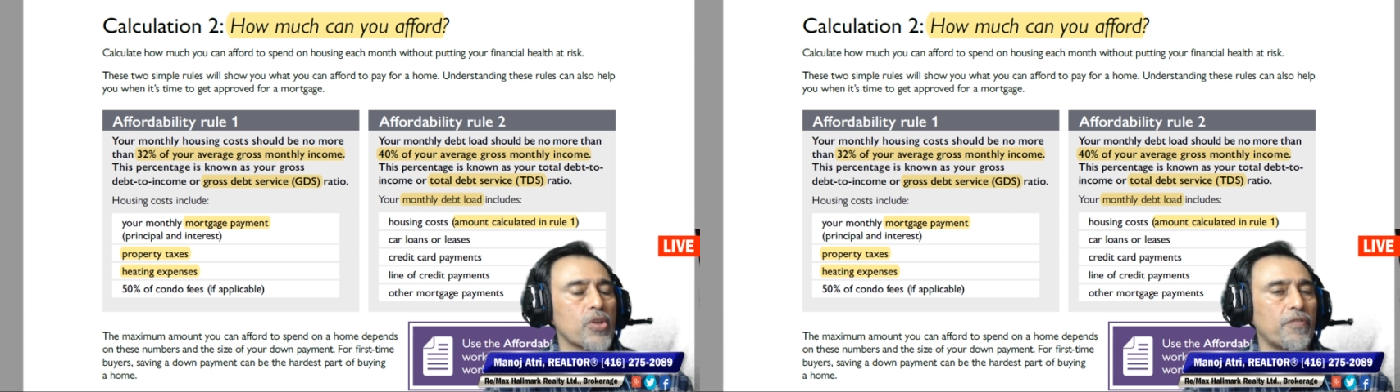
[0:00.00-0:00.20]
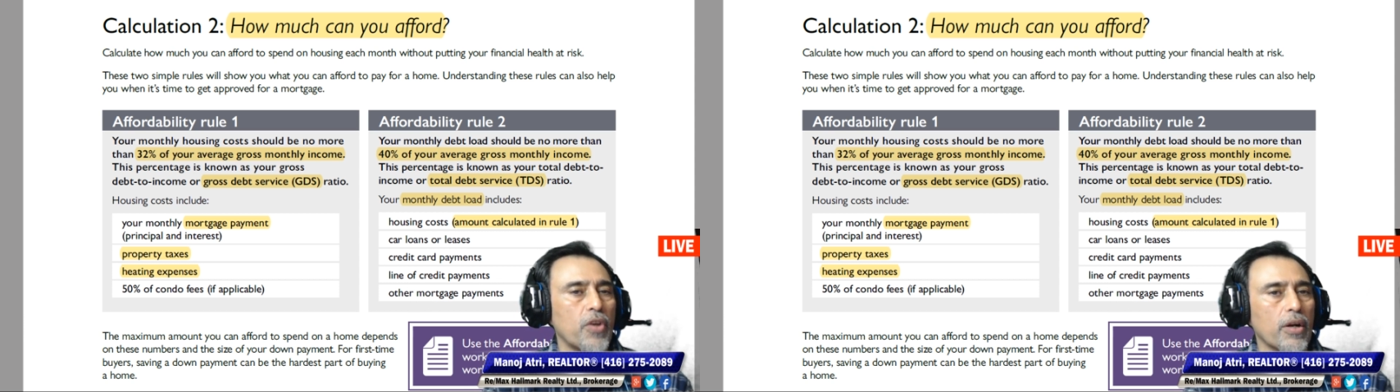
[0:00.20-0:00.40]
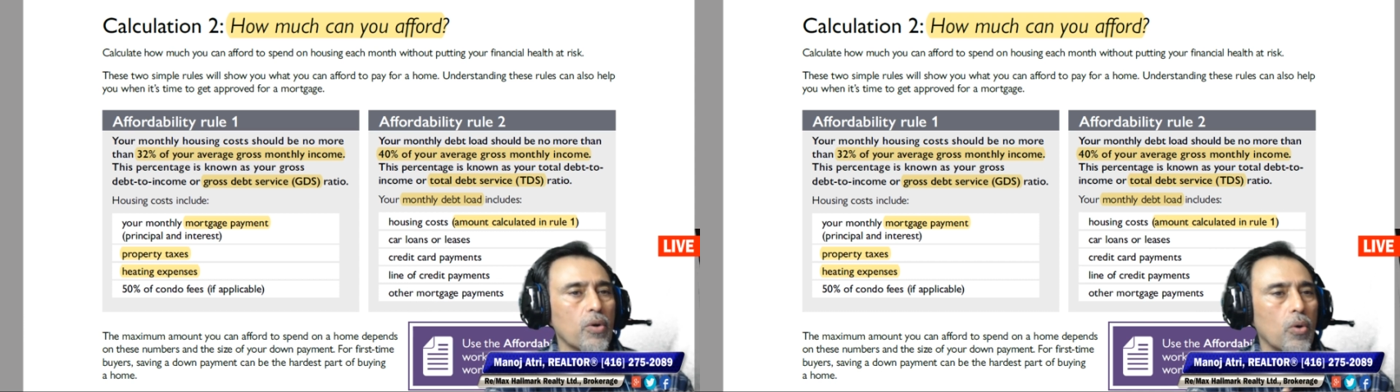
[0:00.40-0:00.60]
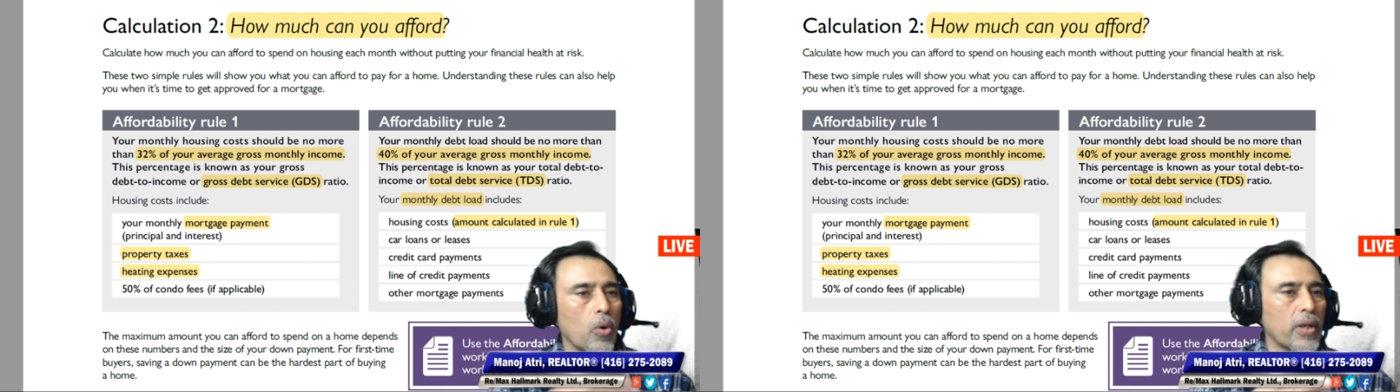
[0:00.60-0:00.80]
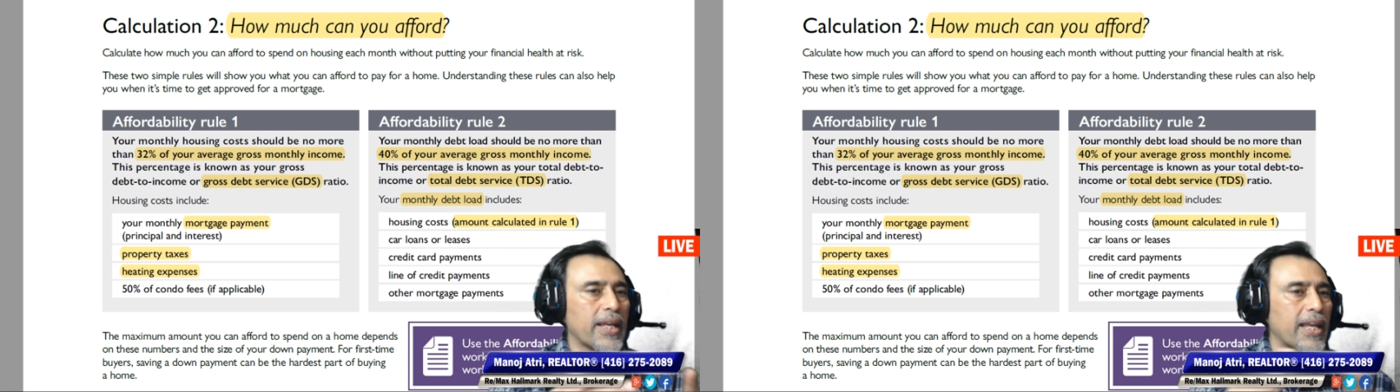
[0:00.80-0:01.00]
So if you're
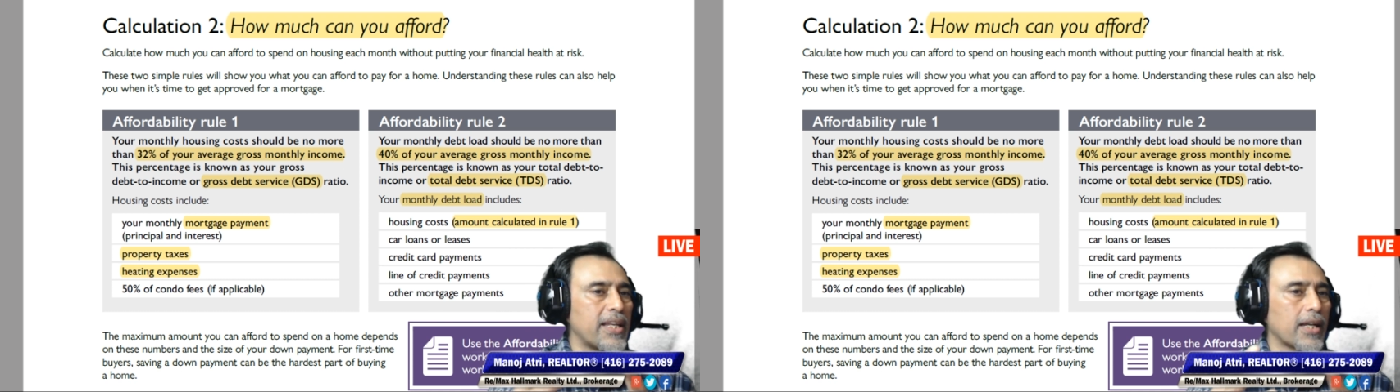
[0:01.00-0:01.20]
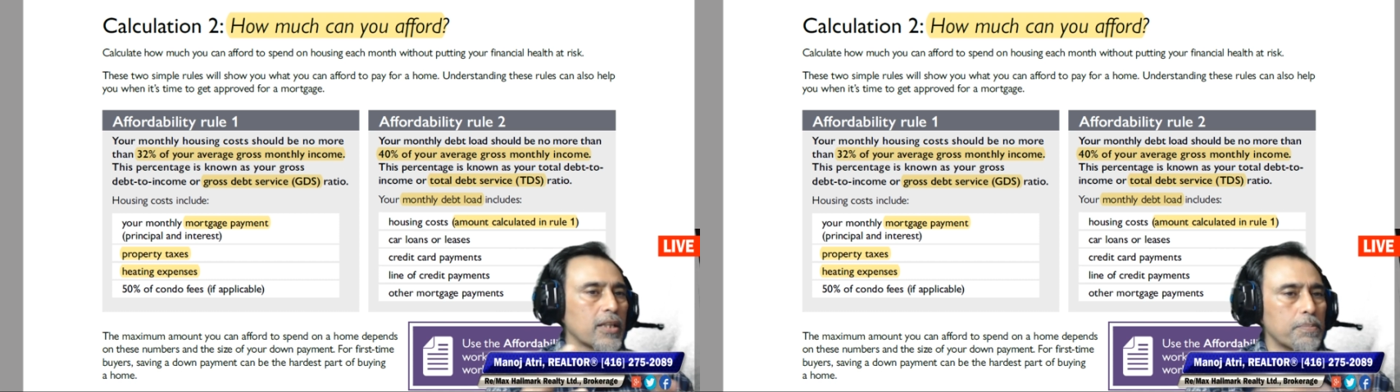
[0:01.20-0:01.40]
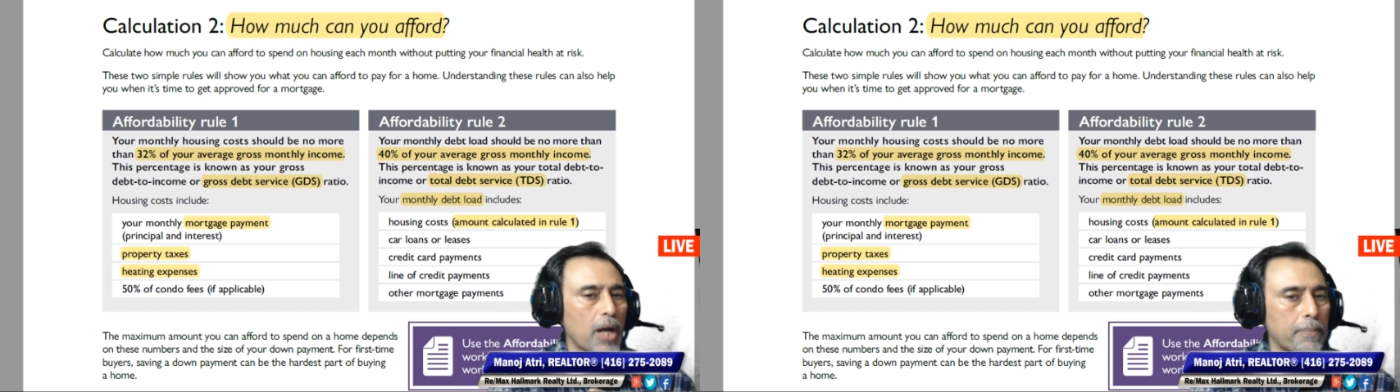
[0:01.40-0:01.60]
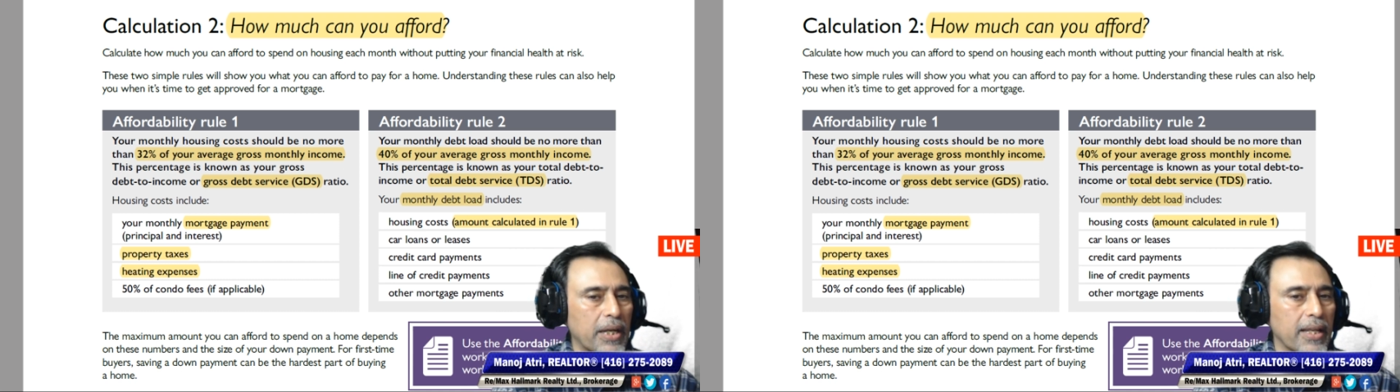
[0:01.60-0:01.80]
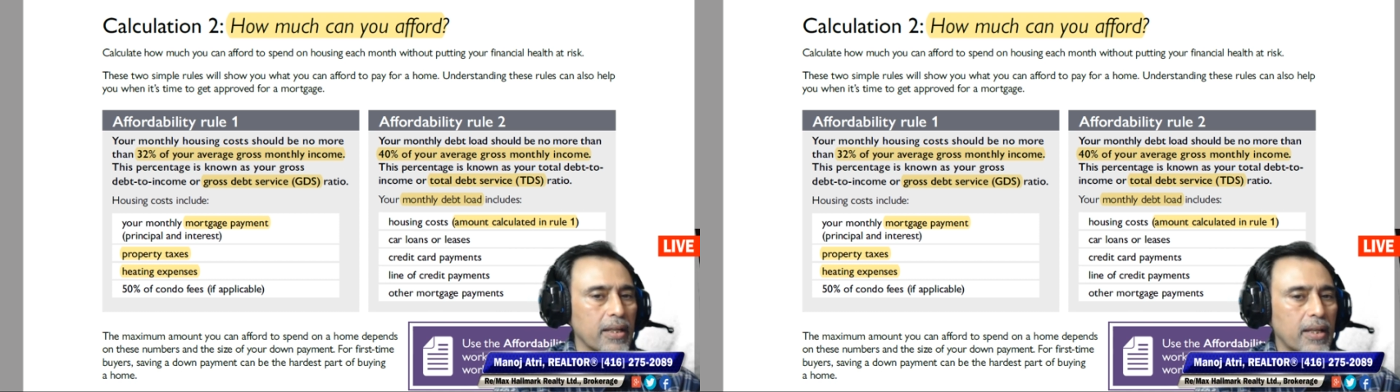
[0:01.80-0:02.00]
holding any other property,